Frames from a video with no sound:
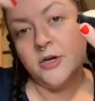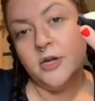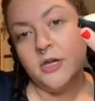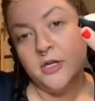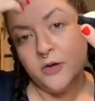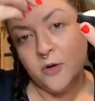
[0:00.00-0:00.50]

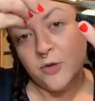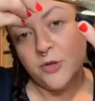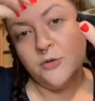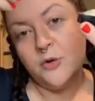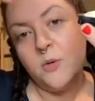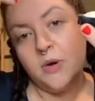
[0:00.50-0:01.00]
you know,
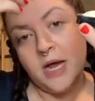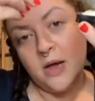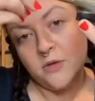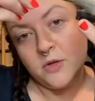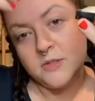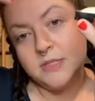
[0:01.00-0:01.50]
throwing out
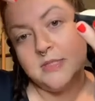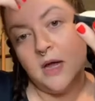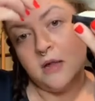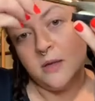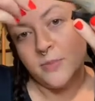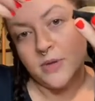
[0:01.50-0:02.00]
those
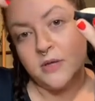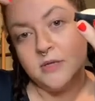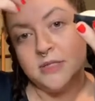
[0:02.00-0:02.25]
dollar bills.